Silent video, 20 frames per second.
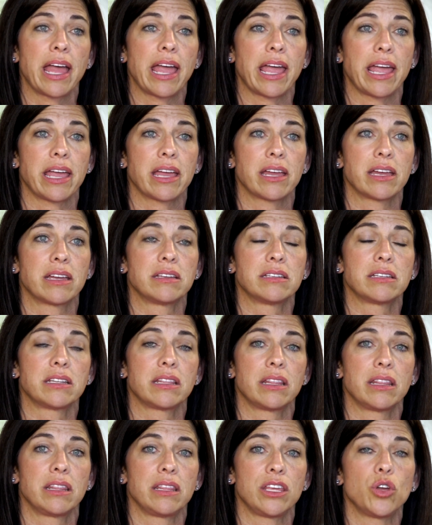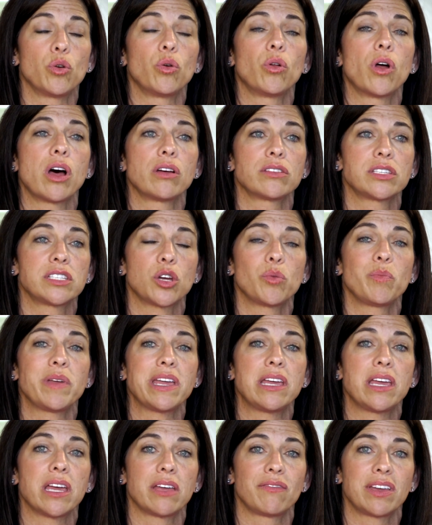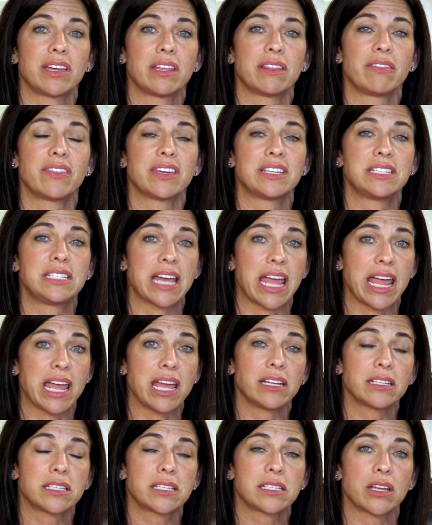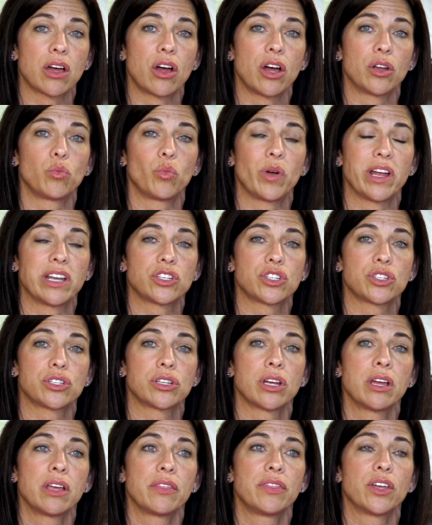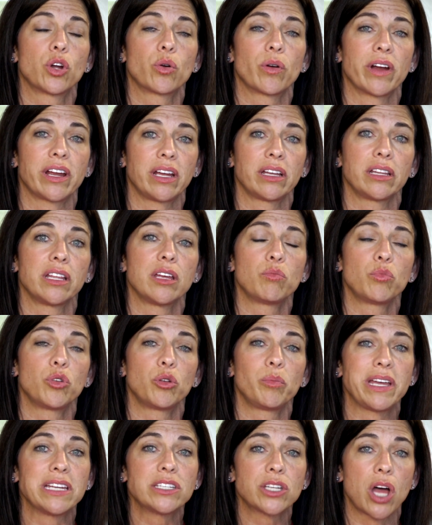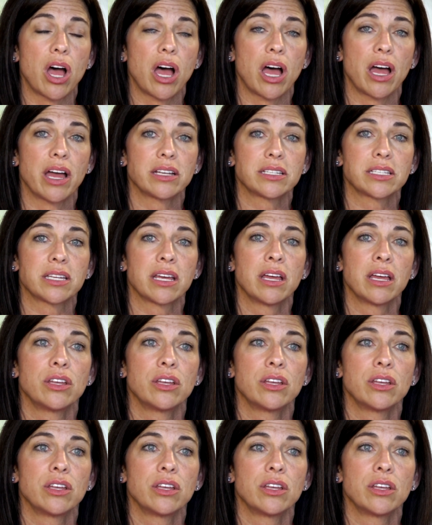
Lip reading: and you'll also be given the dates on which the curriculum will be taught,